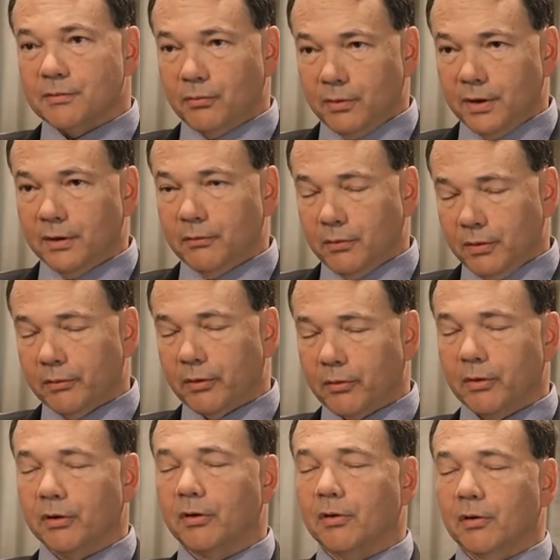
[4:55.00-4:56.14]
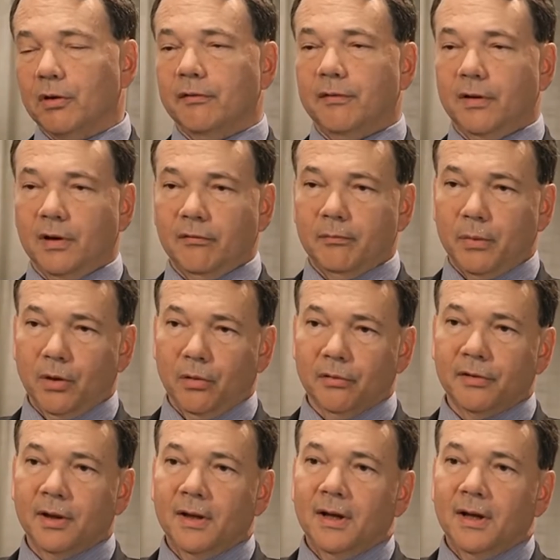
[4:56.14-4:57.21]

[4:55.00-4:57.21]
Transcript: We were critical of both.